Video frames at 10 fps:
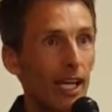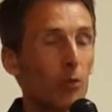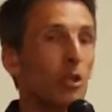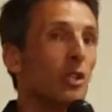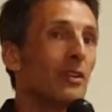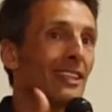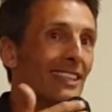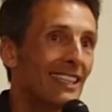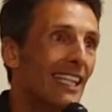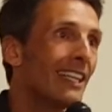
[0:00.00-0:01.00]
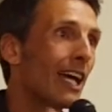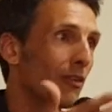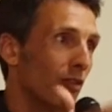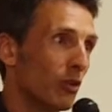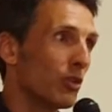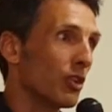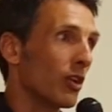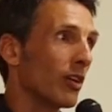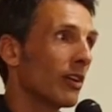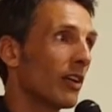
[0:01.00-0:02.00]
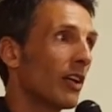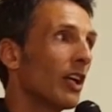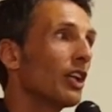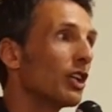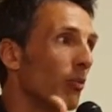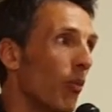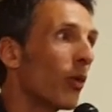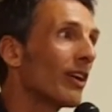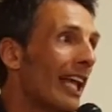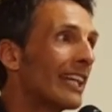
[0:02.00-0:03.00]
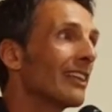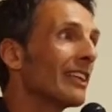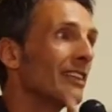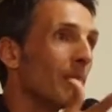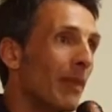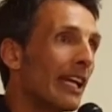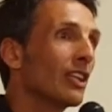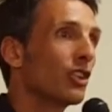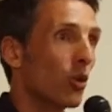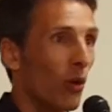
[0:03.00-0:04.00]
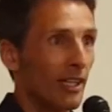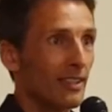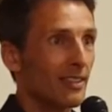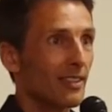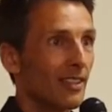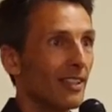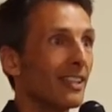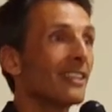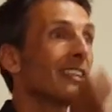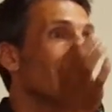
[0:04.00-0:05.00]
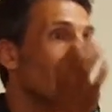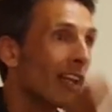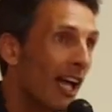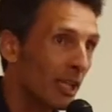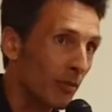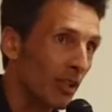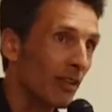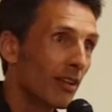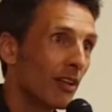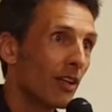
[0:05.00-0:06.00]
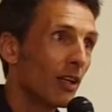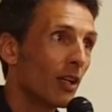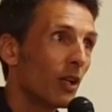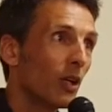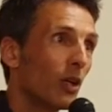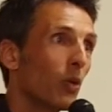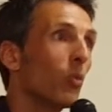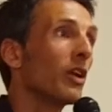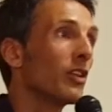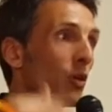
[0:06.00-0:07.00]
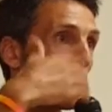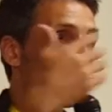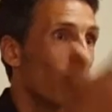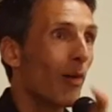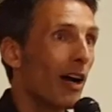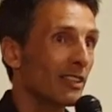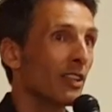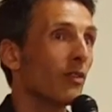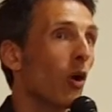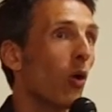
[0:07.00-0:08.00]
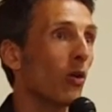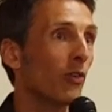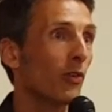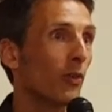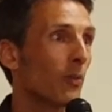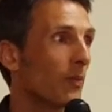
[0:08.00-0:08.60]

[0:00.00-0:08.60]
And when you can see that future, you're more likely to make a choice that's in alignment with your more positive goals.